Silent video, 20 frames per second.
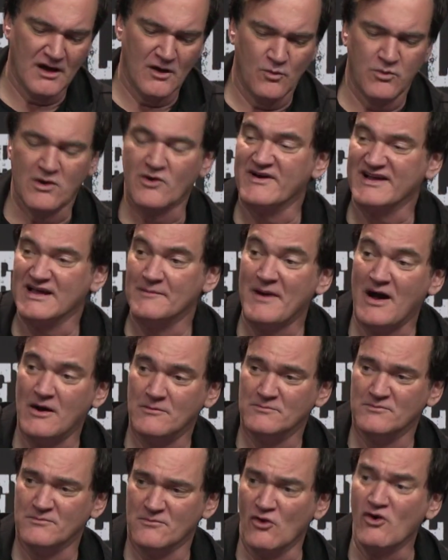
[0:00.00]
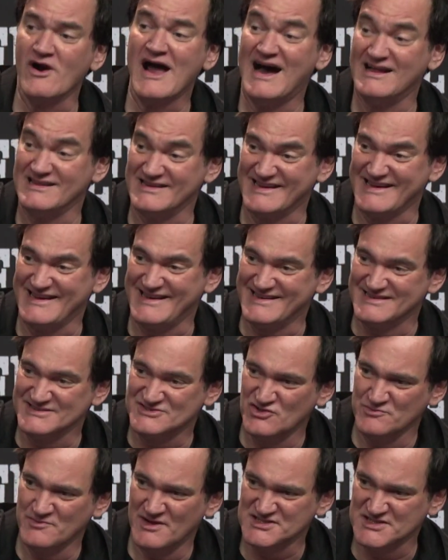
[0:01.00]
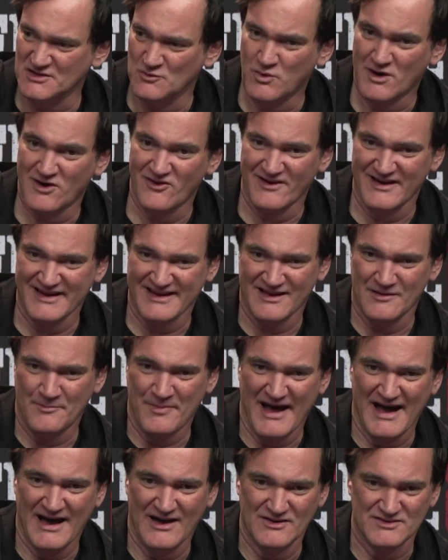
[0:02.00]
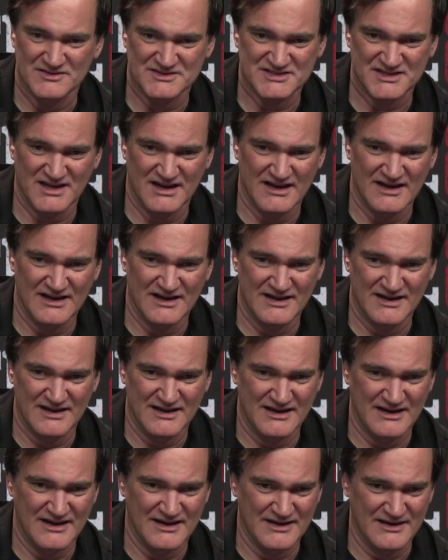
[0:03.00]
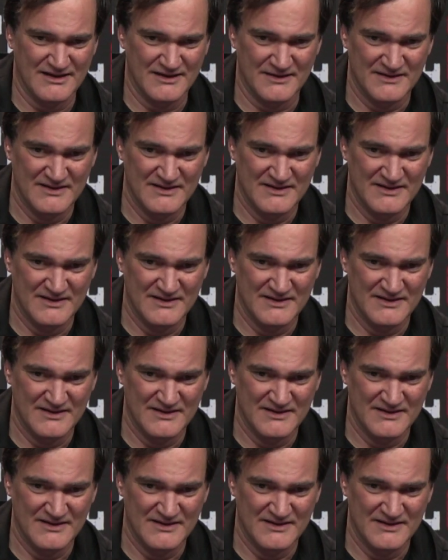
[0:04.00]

worrying about morality and too much of worrying about, but